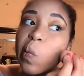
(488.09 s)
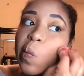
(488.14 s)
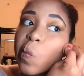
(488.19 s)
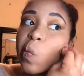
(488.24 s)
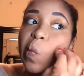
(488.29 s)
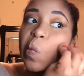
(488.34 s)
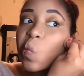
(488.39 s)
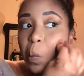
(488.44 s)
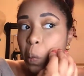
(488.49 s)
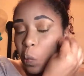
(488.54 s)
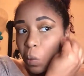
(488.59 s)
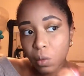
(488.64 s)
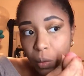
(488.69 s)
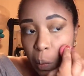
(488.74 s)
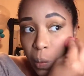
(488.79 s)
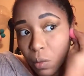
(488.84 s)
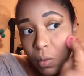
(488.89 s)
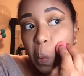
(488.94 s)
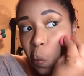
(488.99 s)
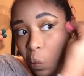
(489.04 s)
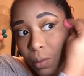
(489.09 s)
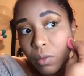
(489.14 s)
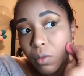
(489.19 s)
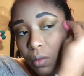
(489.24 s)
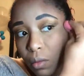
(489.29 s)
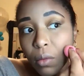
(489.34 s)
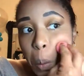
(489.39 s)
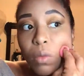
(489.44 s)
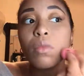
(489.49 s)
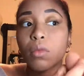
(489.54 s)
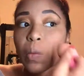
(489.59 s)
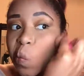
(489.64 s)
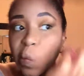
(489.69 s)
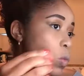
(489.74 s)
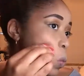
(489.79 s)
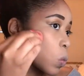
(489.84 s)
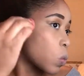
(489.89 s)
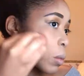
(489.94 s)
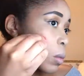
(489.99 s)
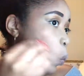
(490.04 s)
back and forth between my blending
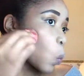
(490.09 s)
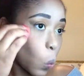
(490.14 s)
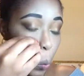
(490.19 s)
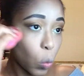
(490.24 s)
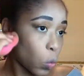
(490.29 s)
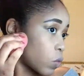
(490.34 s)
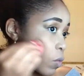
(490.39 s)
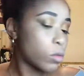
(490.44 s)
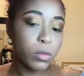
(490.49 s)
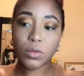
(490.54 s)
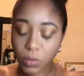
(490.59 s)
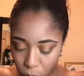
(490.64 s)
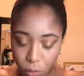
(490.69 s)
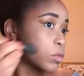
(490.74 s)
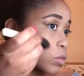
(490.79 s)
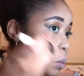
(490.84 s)
brush and the other